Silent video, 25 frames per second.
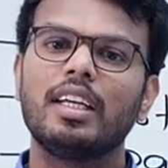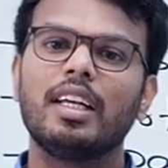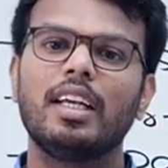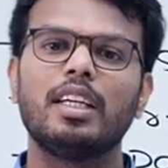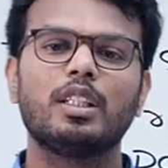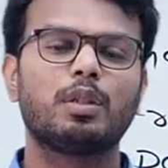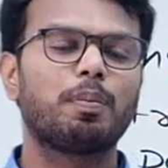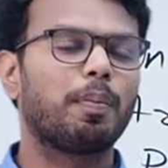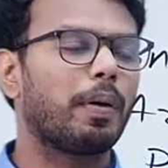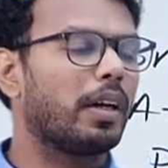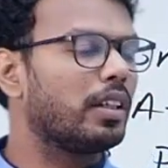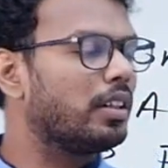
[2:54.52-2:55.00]

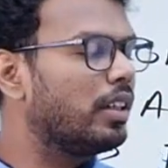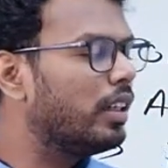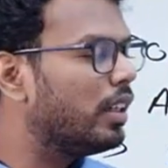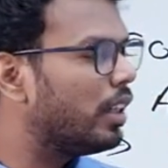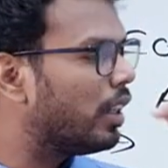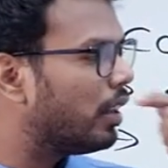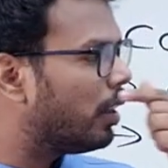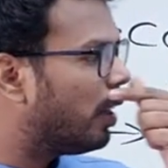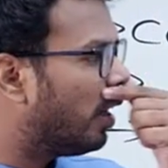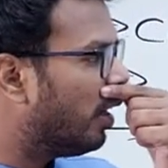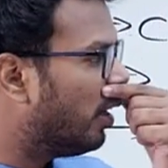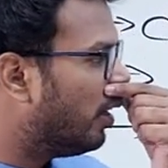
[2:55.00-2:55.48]
is
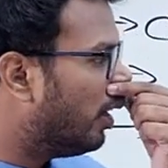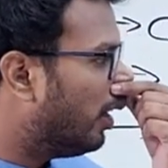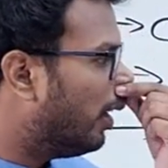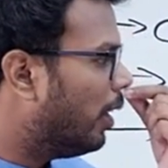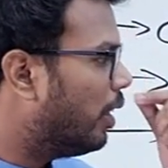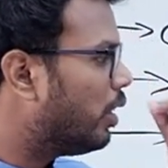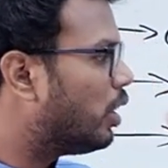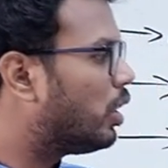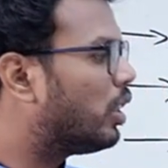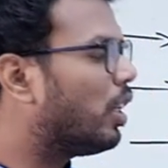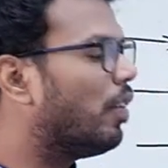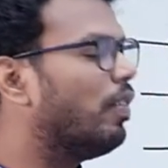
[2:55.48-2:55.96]
present in the
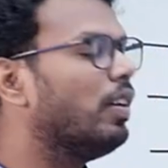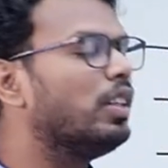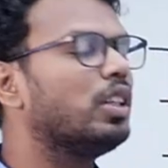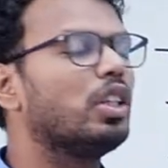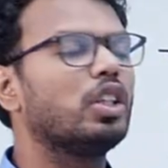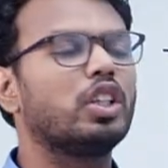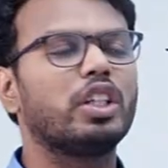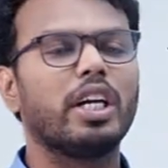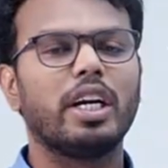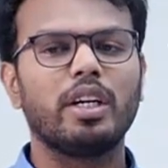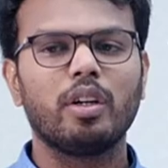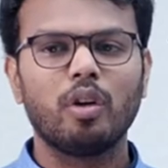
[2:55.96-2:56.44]

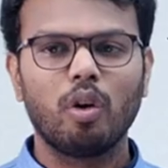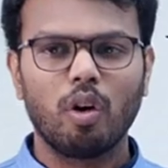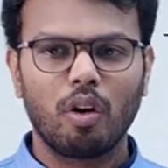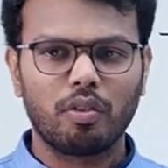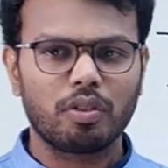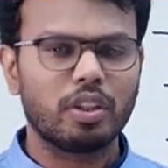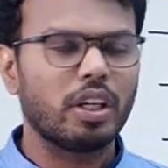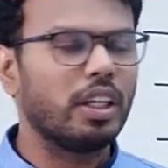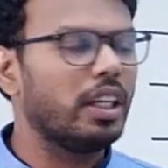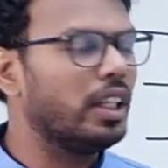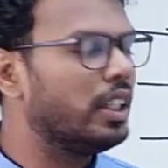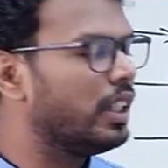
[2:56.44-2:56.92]
7th schedule
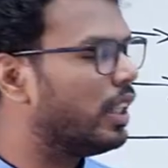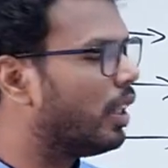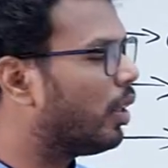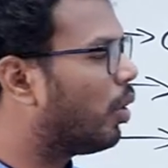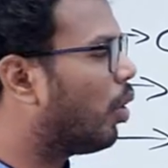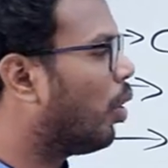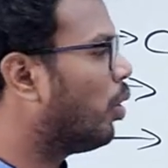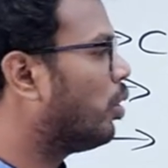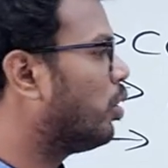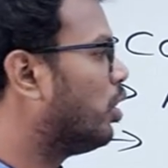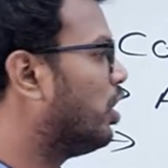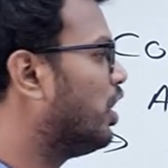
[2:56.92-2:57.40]
of the Indian
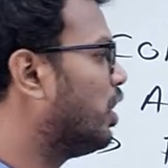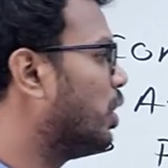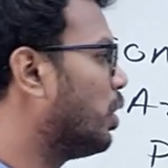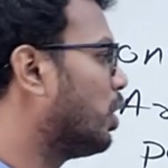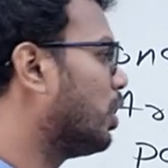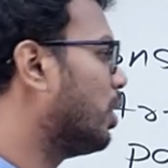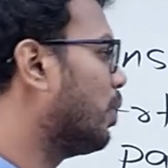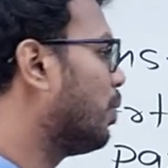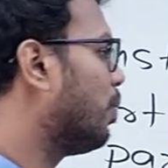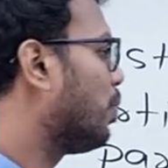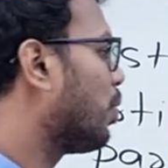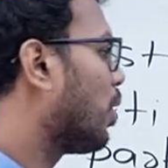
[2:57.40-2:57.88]

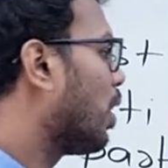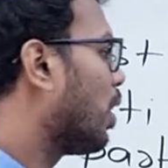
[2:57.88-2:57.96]
constitution.